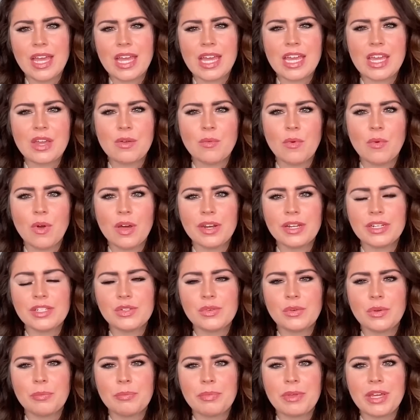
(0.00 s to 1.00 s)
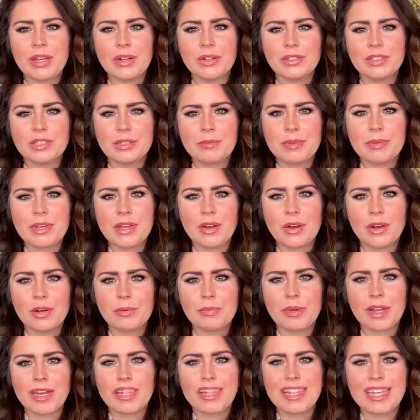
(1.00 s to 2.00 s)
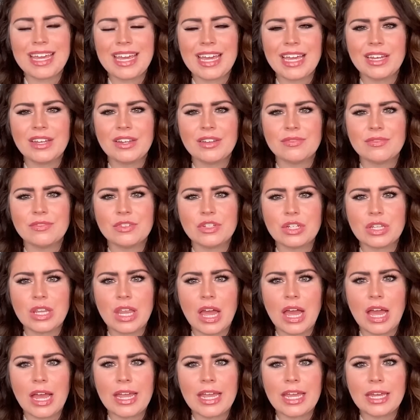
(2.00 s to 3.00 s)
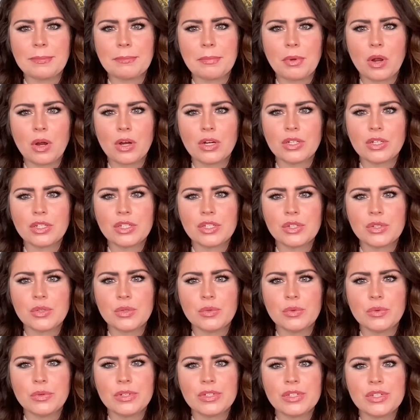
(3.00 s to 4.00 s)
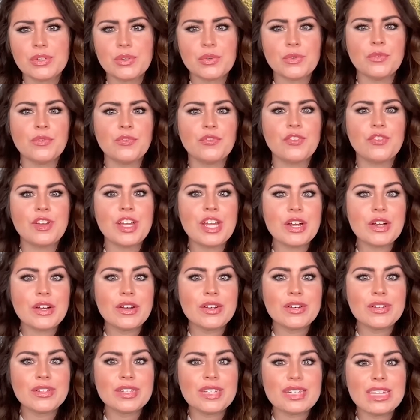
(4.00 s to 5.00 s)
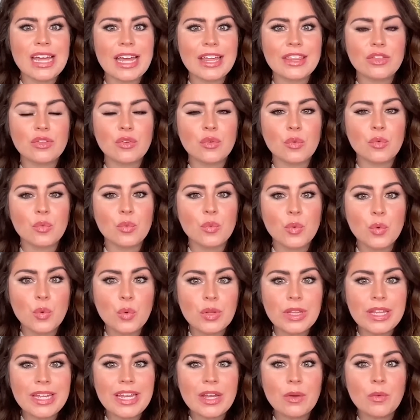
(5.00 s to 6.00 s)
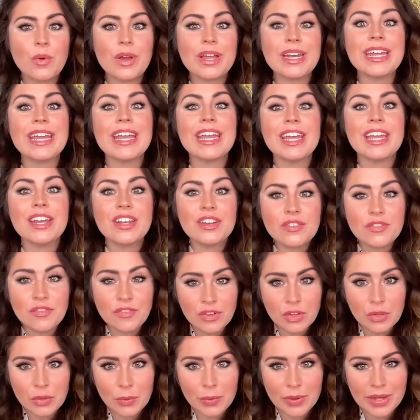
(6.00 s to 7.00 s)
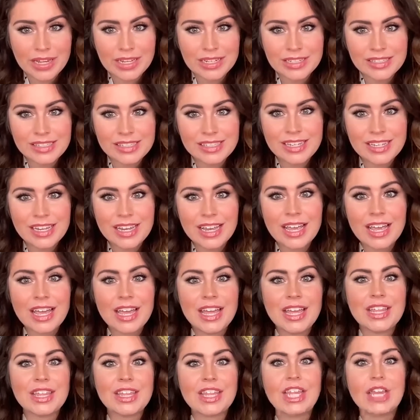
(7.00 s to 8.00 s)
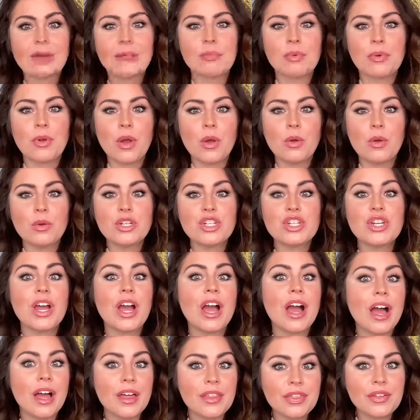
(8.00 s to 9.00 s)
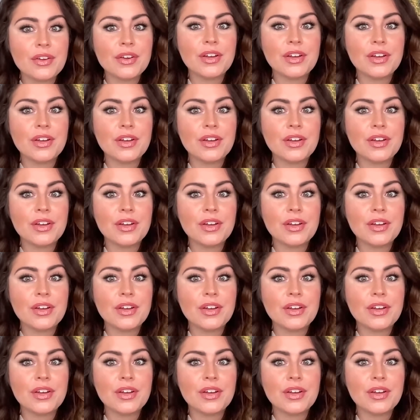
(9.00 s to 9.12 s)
He wanted to appeal to be heard by the end of July, in part due to fears that the ruling would influence the approach other